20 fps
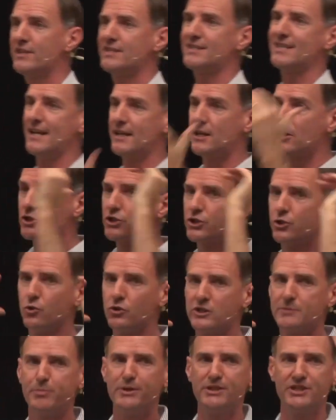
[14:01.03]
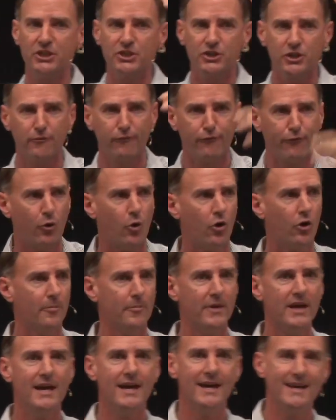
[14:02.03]
taking Saul's position for
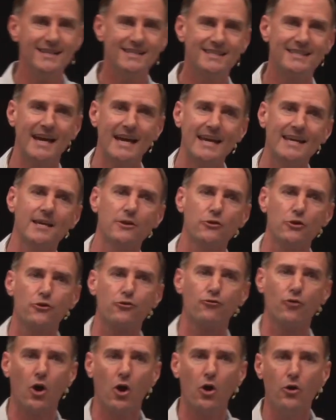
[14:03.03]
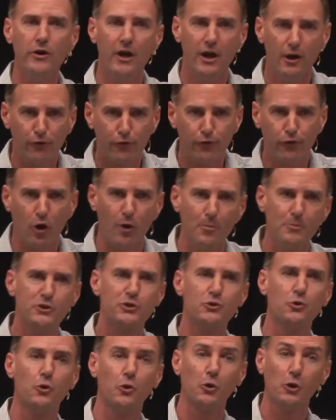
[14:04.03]
him. He's taking the throne from
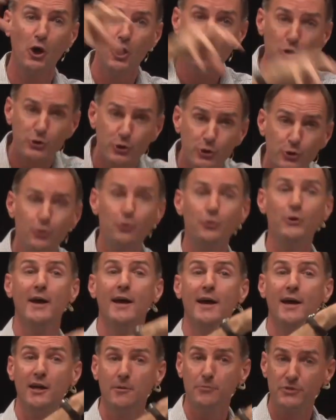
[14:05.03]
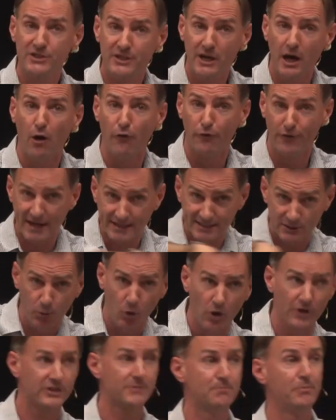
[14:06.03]
Saul to himself. That's
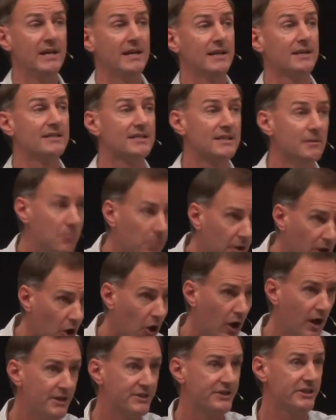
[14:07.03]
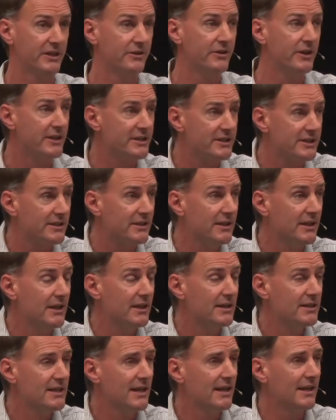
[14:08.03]
what's being symbolized in this
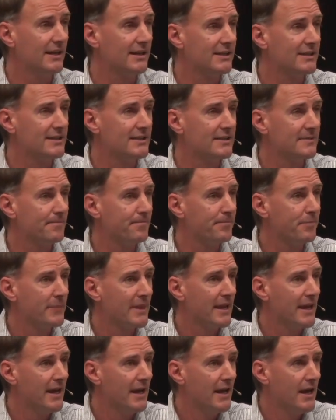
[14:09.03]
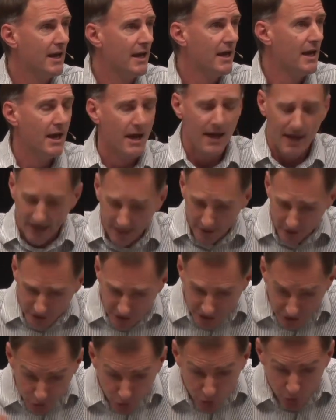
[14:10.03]
text. And as
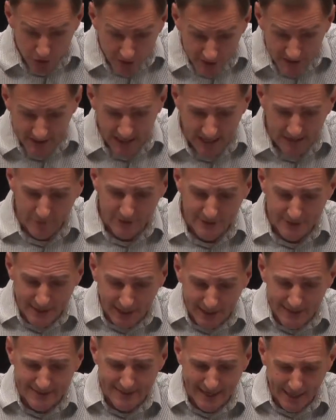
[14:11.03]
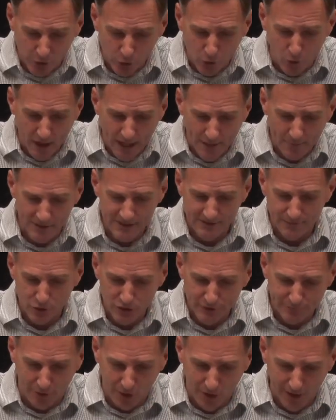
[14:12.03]
soon as David does that, look what happens,
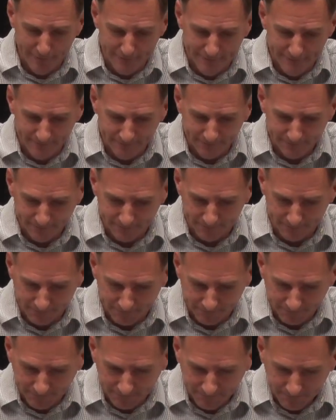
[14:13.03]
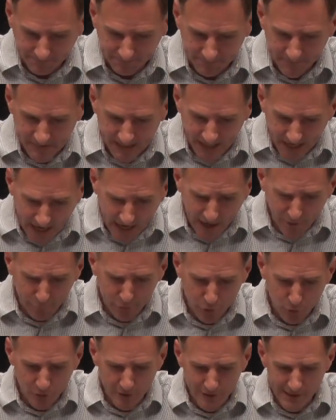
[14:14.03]
verse 5.
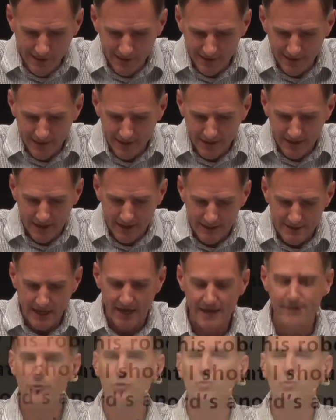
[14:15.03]
Afterward, David